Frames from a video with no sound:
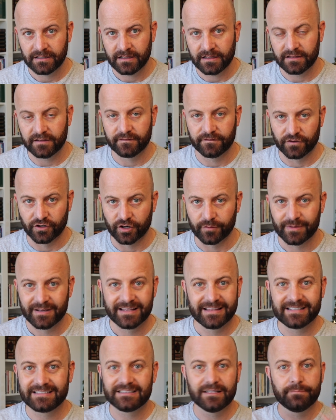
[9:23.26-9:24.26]
the verb.
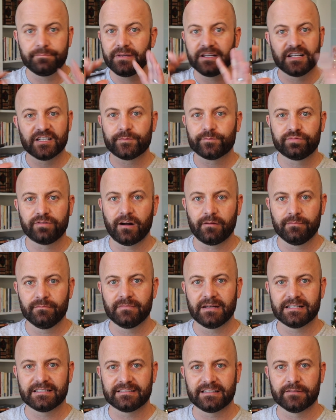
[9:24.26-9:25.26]
This is the biggest
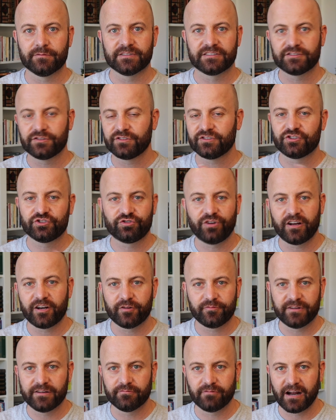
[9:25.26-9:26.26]
problem I see when students try
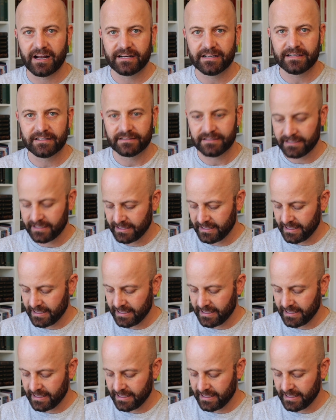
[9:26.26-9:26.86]
to rewrite it.